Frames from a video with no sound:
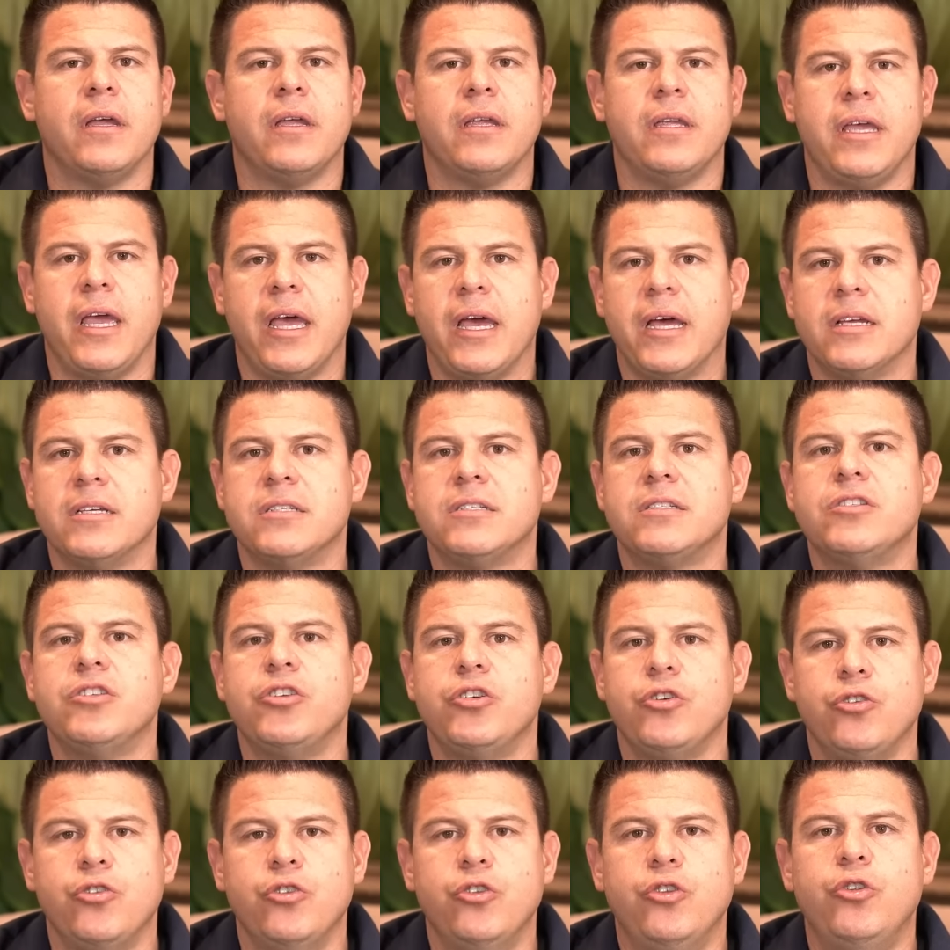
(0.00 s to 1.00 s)
Yes,
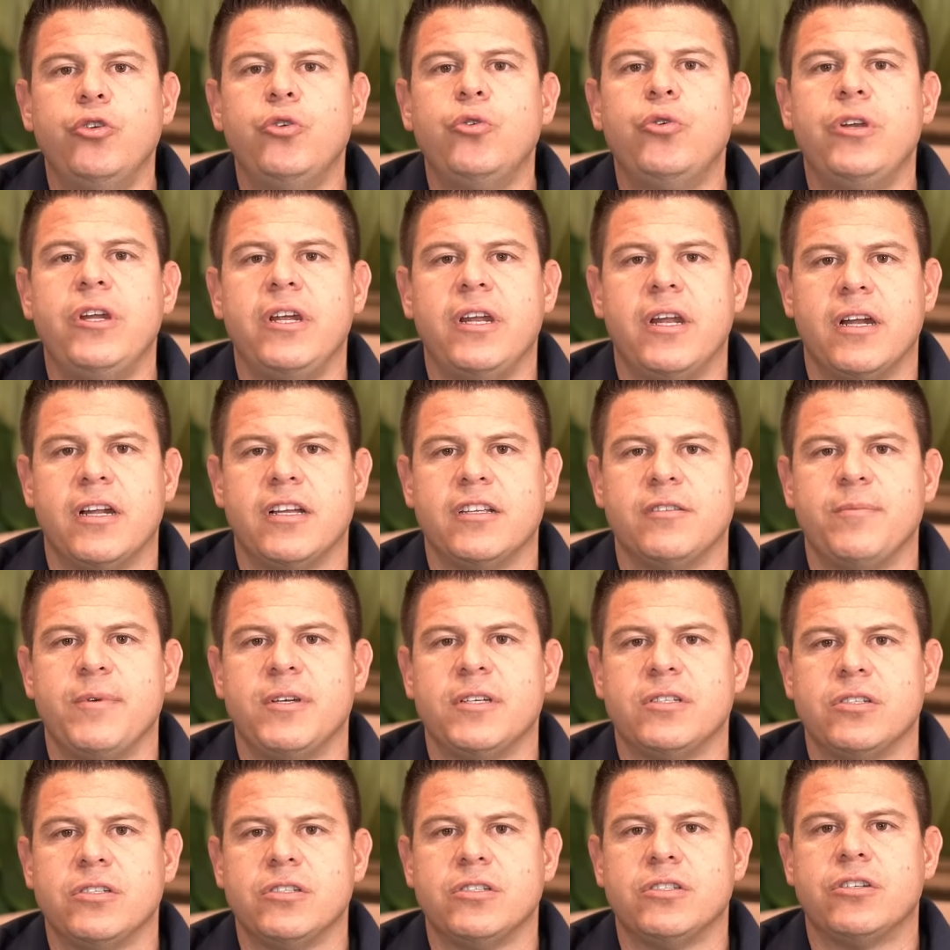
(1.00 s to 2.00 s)
you do need an
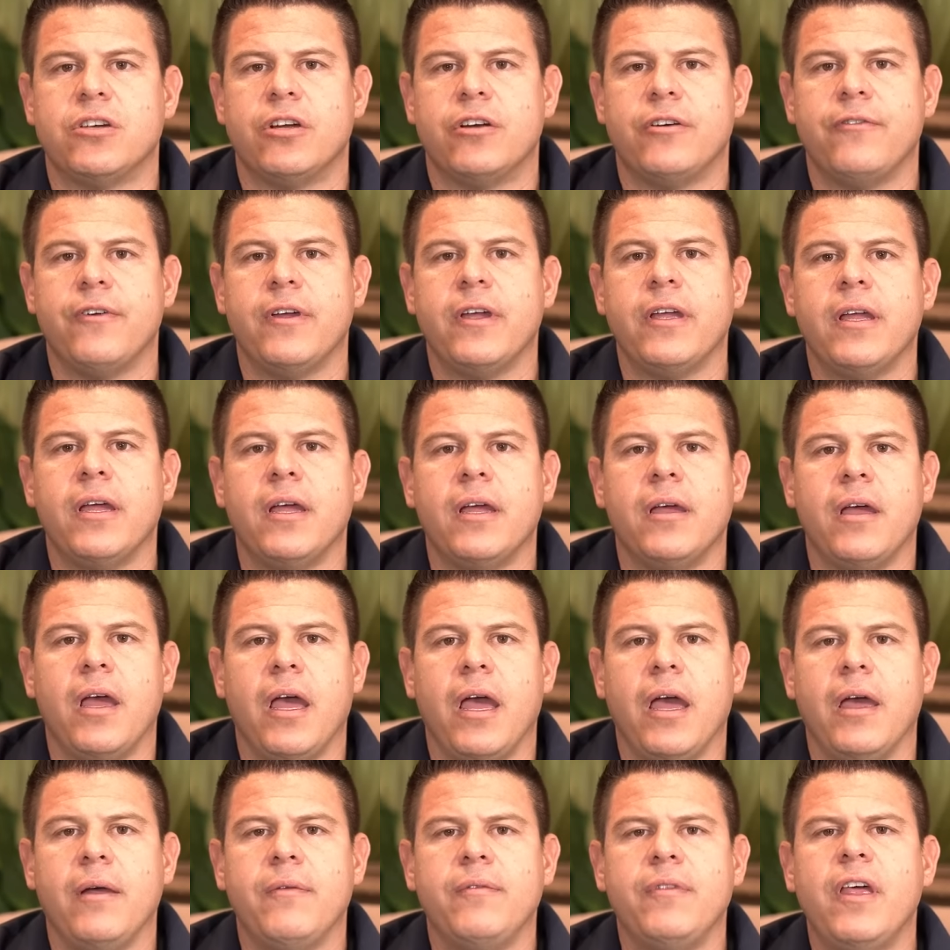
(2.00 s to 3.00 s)
asbestos survey.
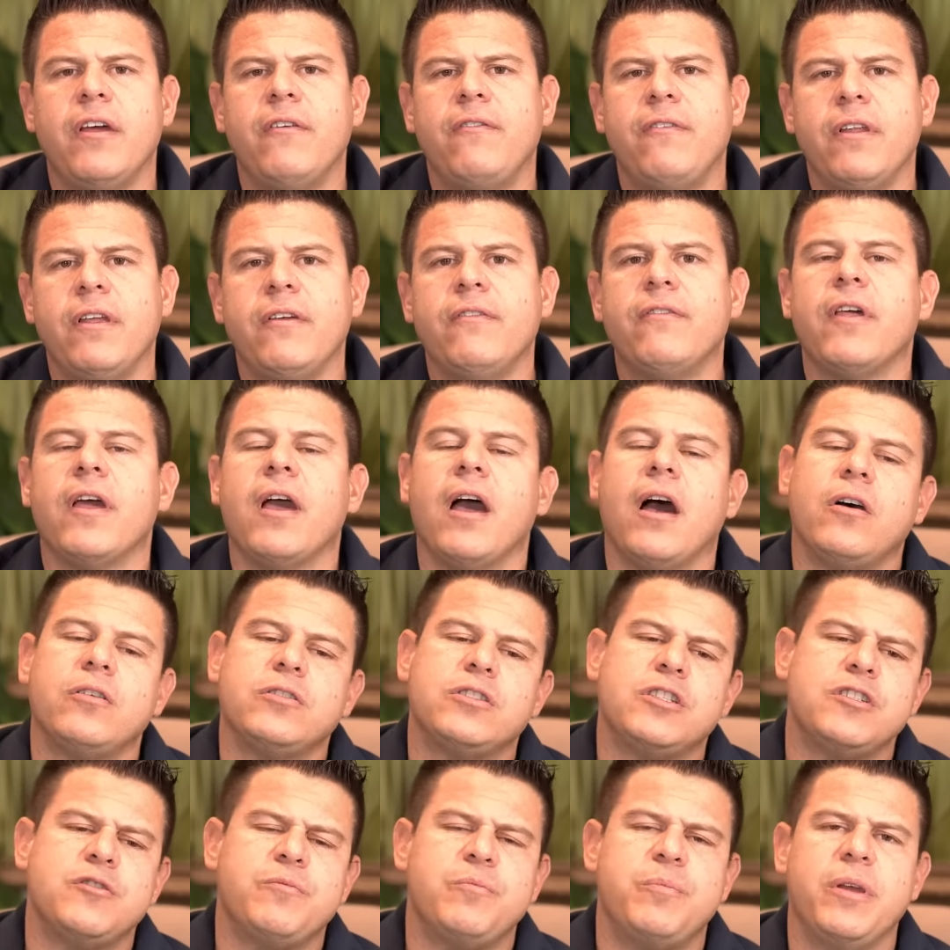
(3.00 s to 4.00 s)
And definitely if the
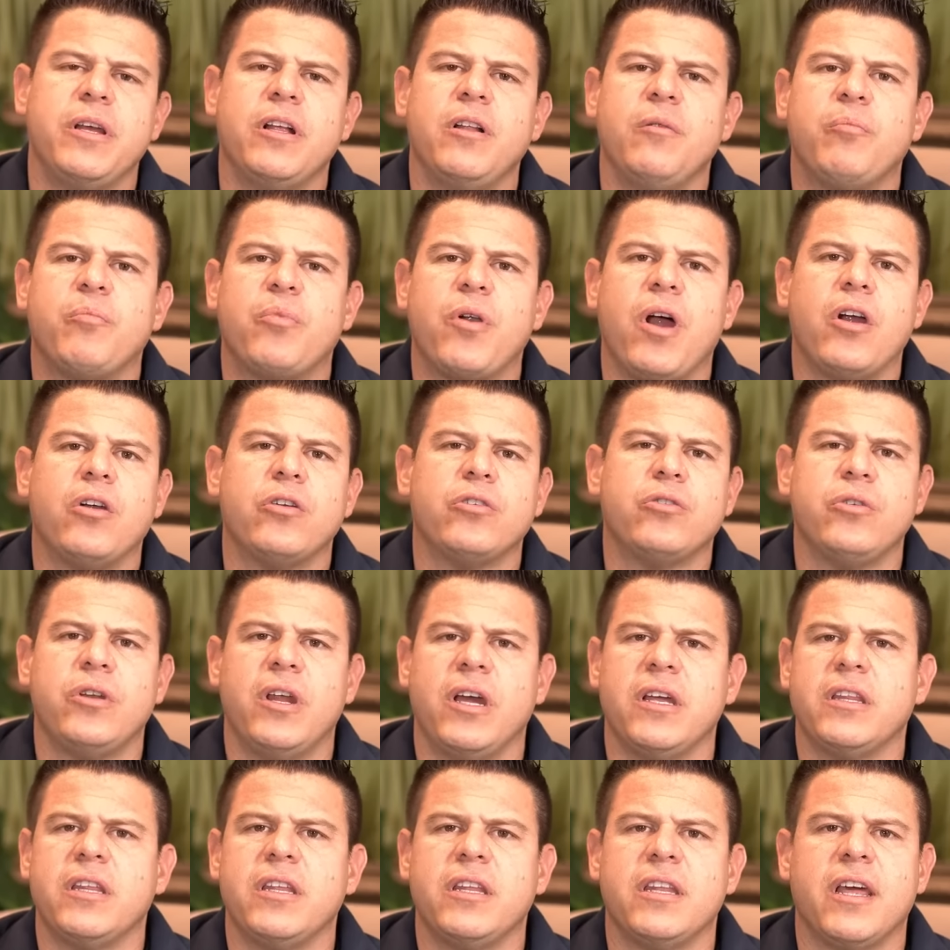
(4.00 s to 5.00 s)
house is built prior to
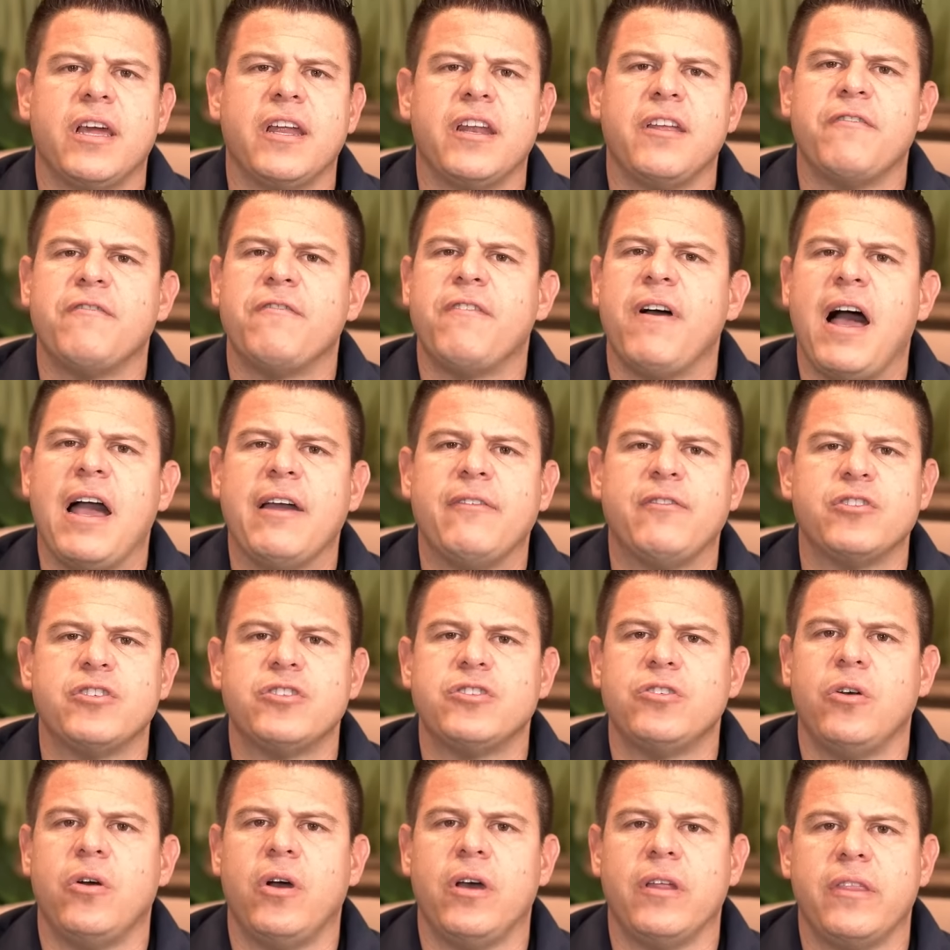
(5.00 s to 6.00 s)
1995 or
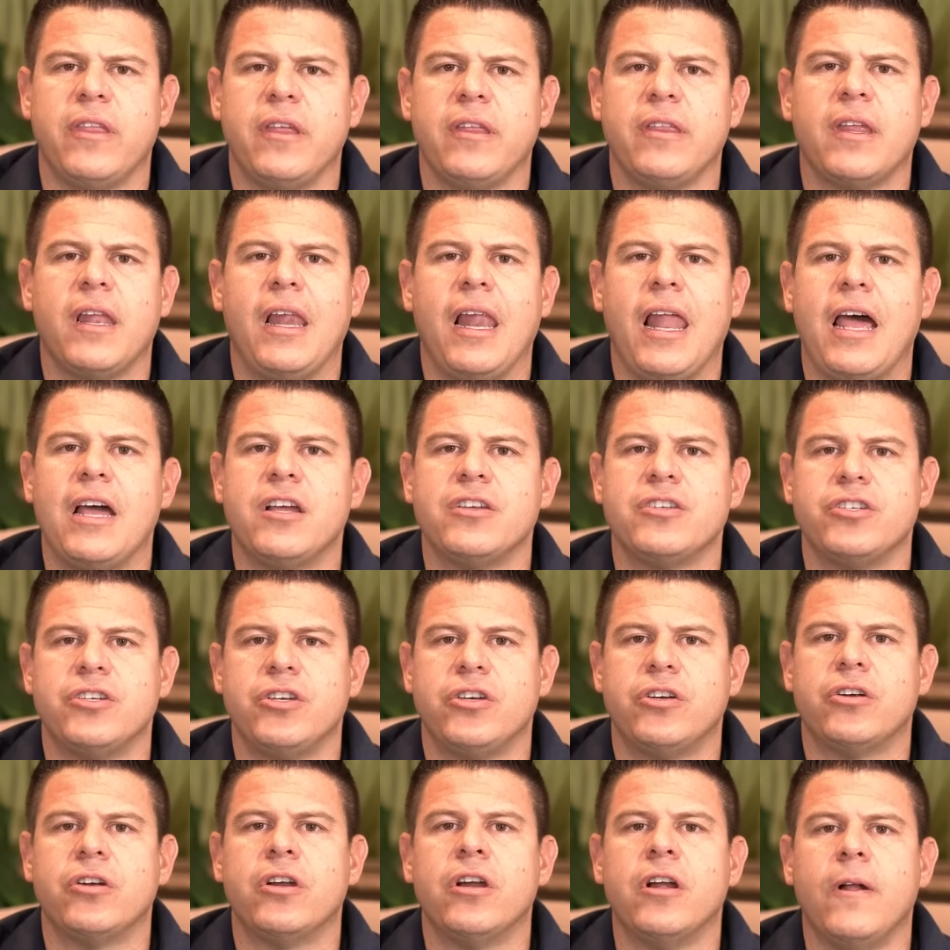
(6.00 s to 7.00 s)
so, I think the last
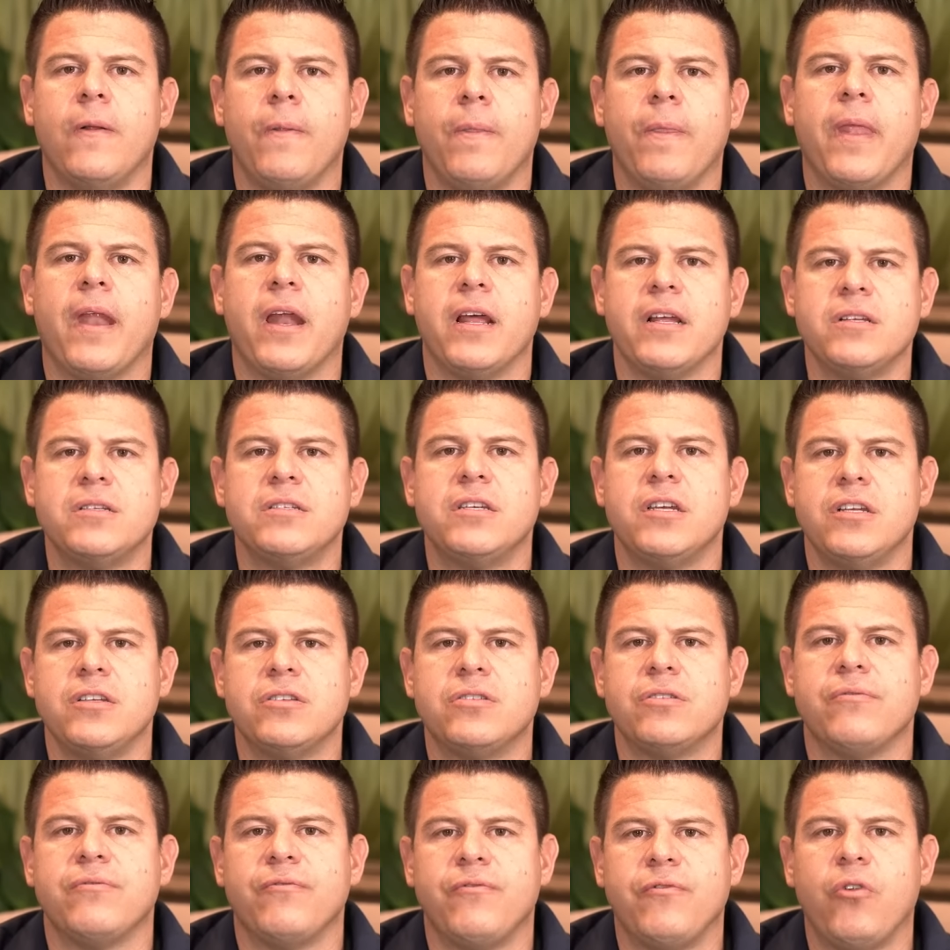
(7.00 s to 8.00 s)
year that I've seen
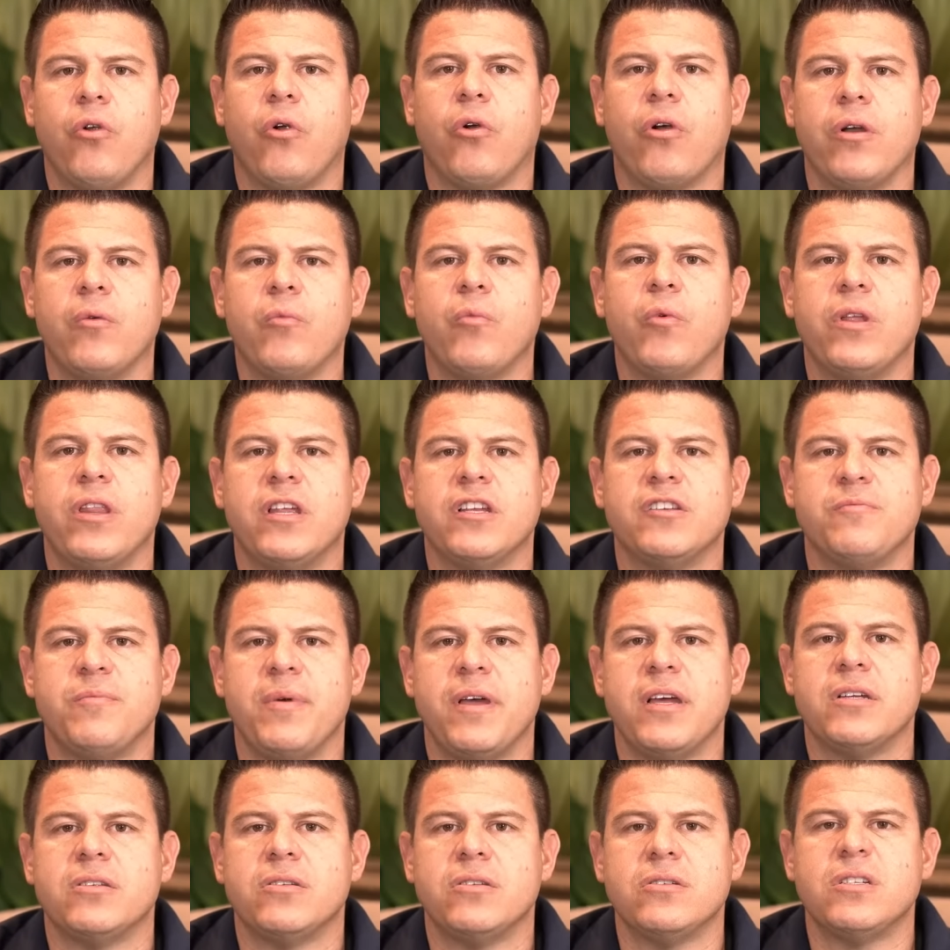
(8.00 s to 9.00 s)
some flooring with
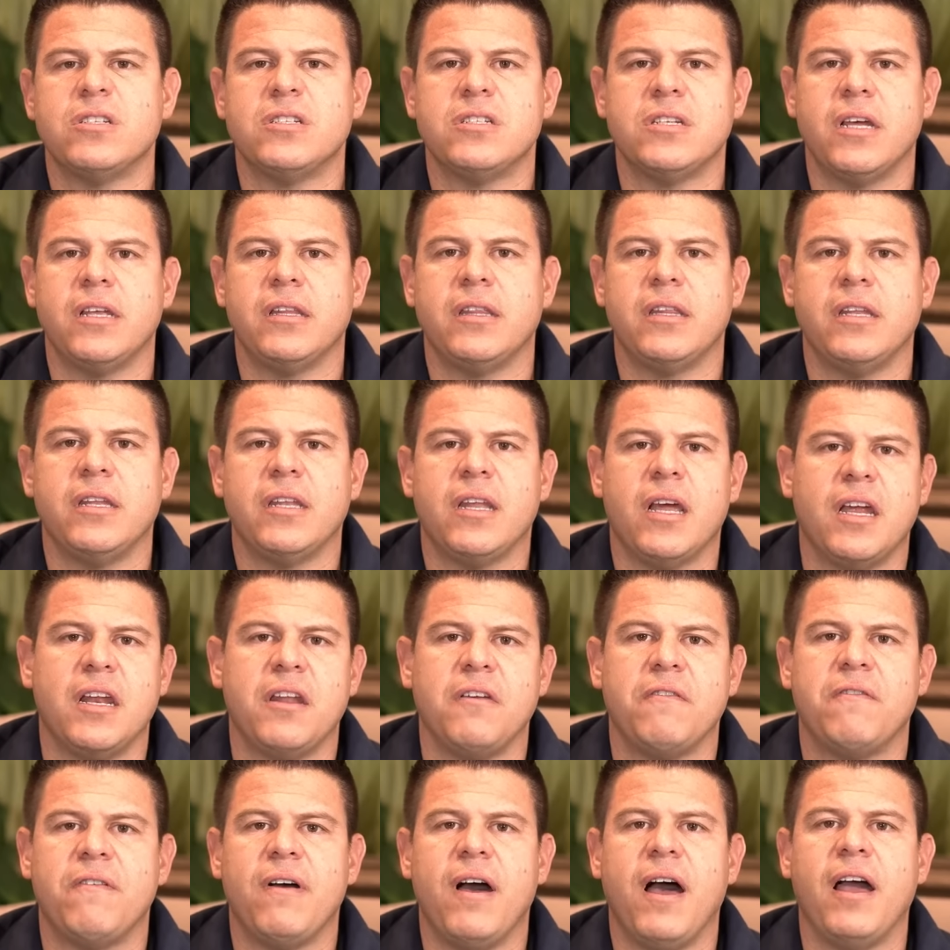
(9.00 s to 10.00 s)
asbestos is
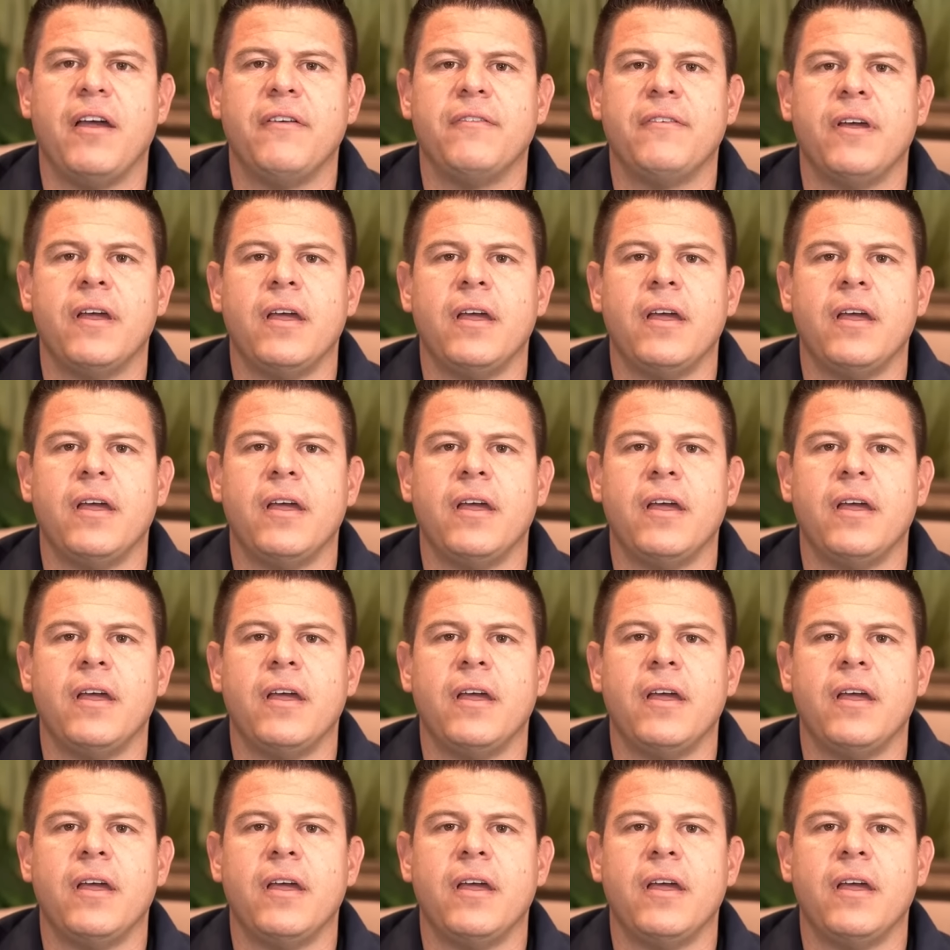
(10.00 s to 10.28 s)
1995.